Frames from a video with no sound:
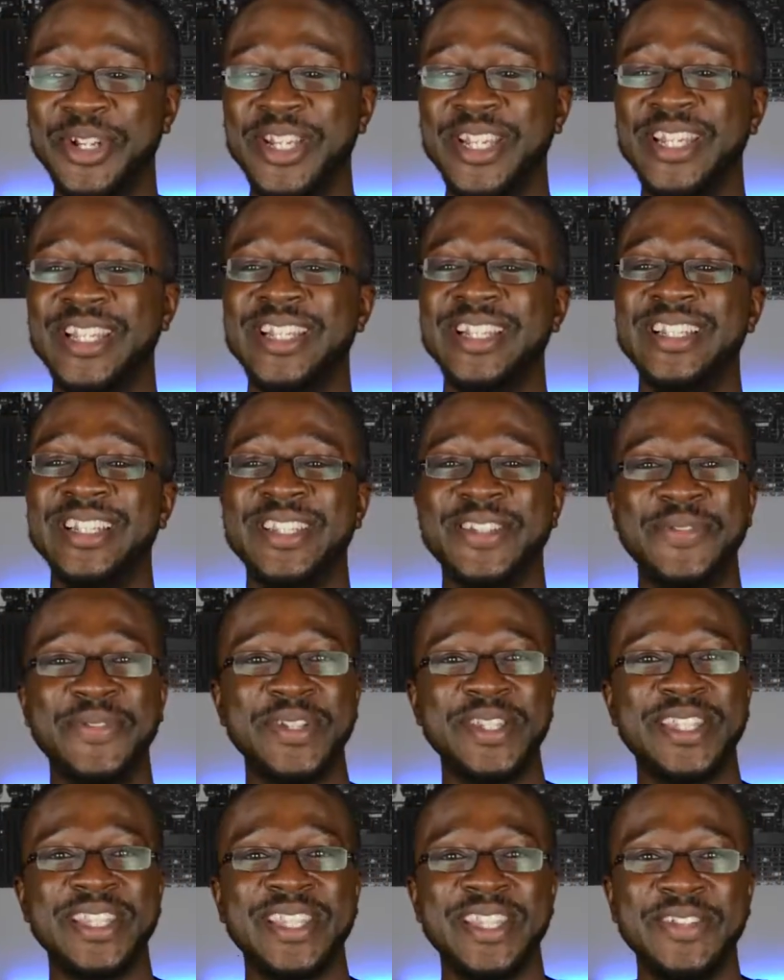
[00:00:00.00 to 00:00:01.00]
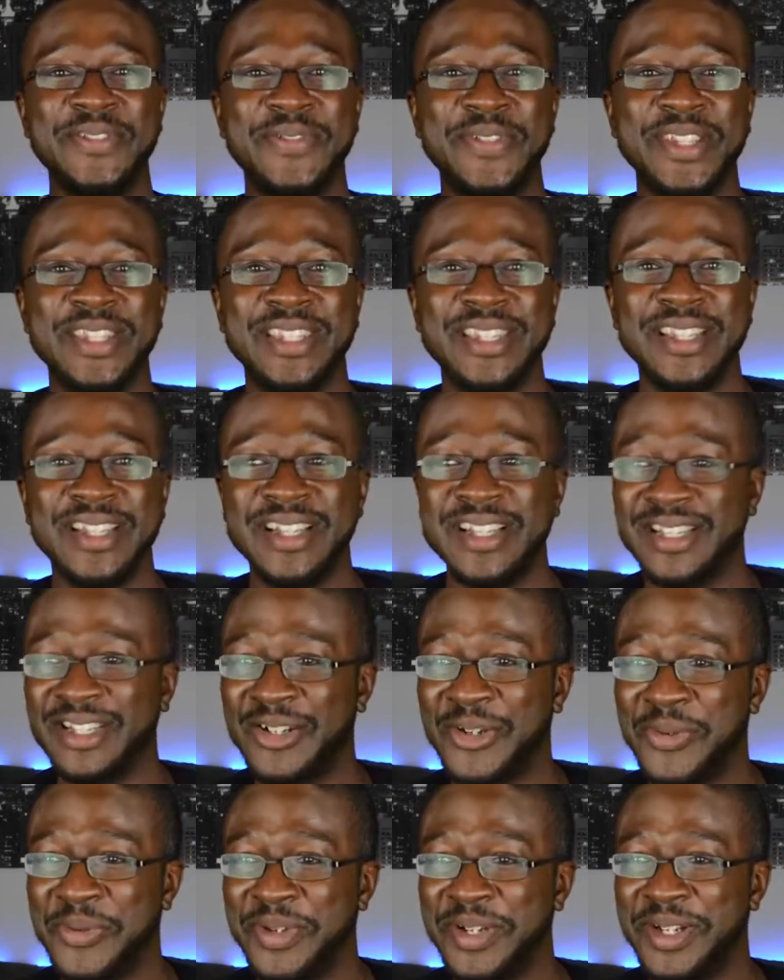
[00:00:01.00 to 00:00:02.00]
years of his
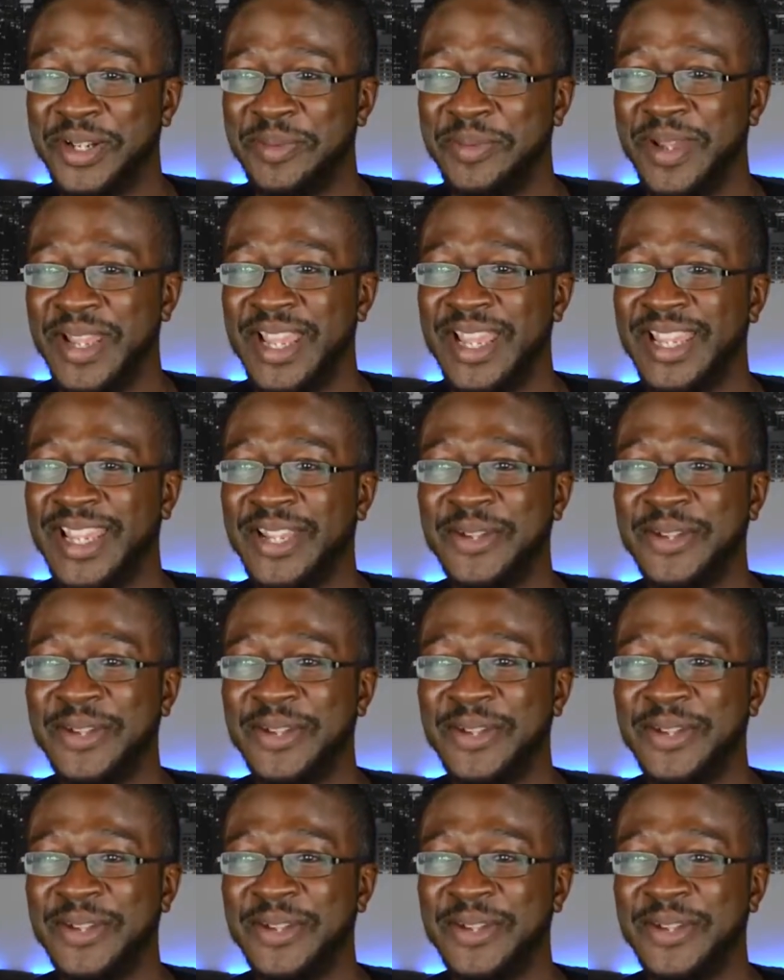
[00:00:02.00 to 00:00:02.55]
career, man.